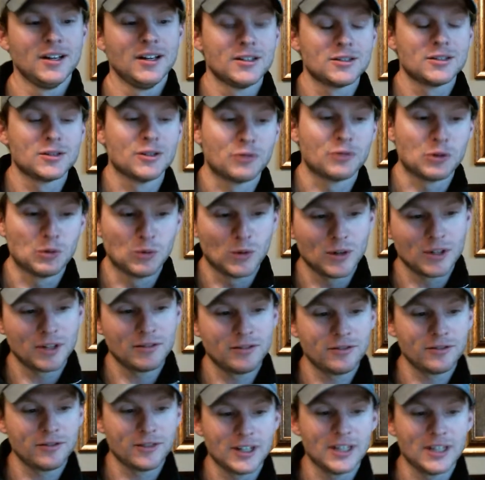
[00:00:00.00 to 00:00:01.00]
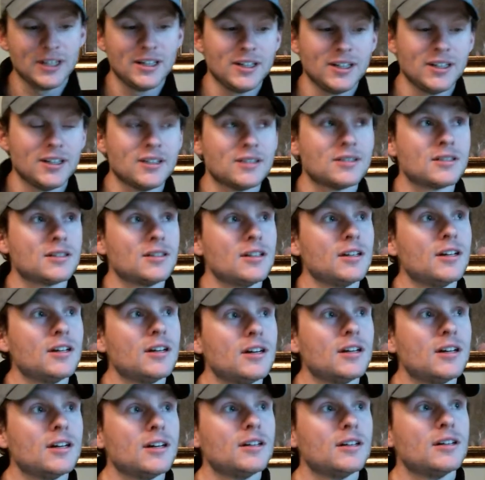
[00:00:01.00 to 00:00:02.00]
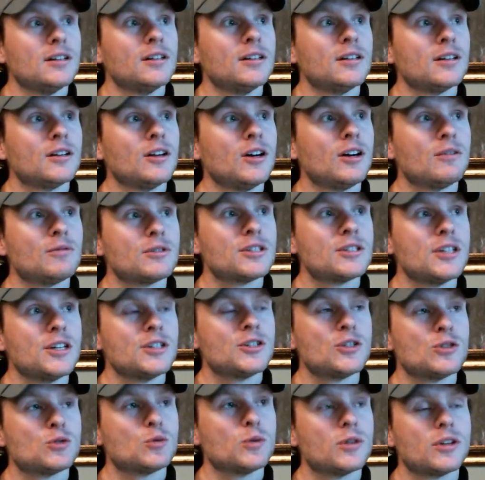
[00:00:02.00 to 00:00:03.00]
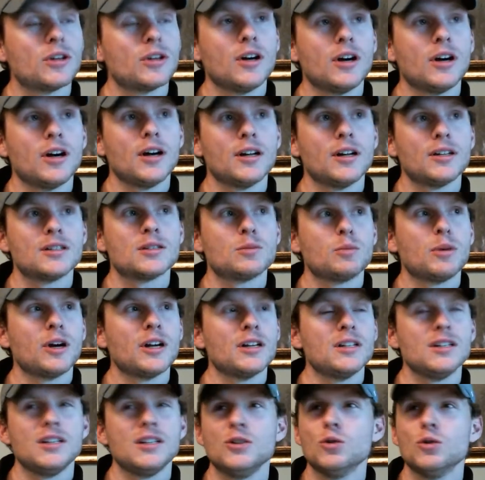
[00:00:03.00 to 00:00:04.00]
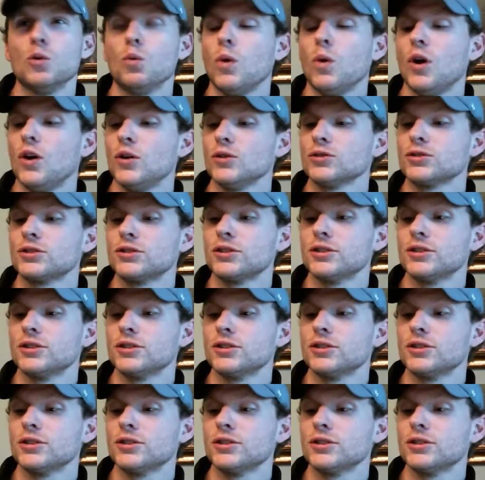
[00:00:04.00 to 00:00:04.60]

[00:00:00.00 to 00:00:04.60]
So if you want to find it, it's in Conversations with God. It's by Neil Walsh.